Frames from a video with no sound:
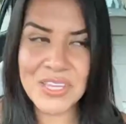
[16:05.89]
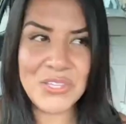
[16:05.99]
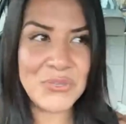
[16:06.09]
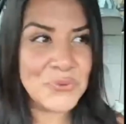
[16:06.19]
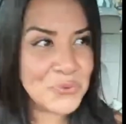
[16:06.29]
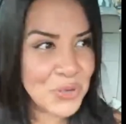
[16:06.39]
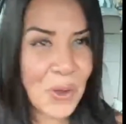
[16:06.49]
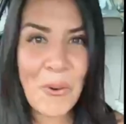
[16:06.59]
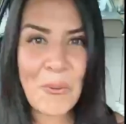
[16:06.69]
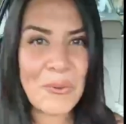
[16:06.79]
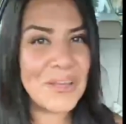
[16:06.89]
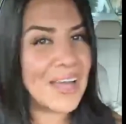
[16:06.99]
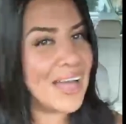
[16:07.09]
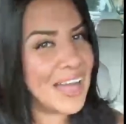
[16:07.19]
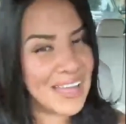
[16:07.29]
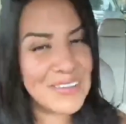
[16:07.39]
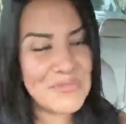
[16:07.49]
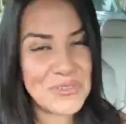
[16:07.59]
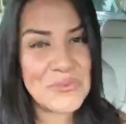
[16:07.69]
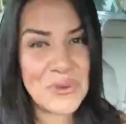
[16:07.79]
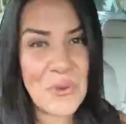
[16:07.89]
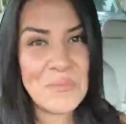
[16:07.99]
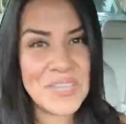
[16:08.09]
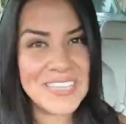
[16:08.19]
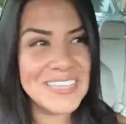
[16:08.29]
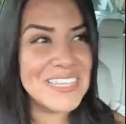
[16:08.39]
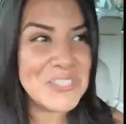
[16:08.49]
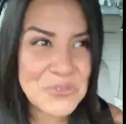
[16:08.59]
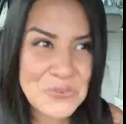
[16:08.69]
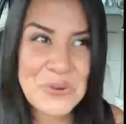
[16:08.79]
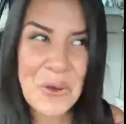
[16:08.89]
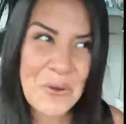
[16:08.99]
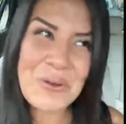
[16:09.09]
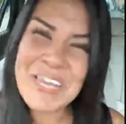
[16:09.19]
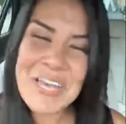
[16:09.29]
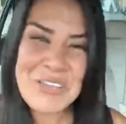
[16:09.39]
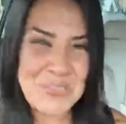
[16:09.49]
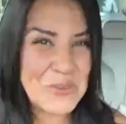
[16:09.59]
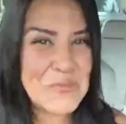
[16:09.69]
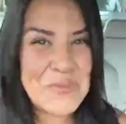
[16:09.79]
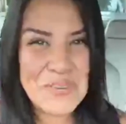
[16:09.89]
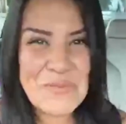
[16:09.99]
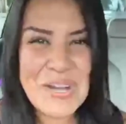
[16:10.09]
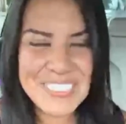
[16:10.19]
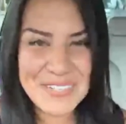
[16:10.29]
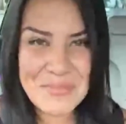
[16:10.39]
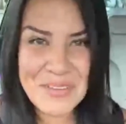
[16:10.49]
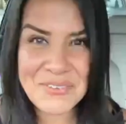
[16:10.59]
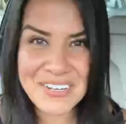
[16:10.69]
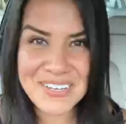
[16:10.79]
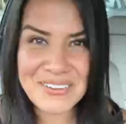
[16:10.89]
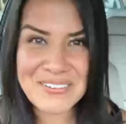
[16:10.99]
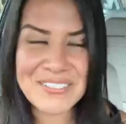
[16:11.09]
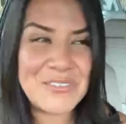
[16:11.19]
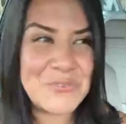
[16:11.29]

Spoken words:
You know, if you know me, then you know you've been watching my videos.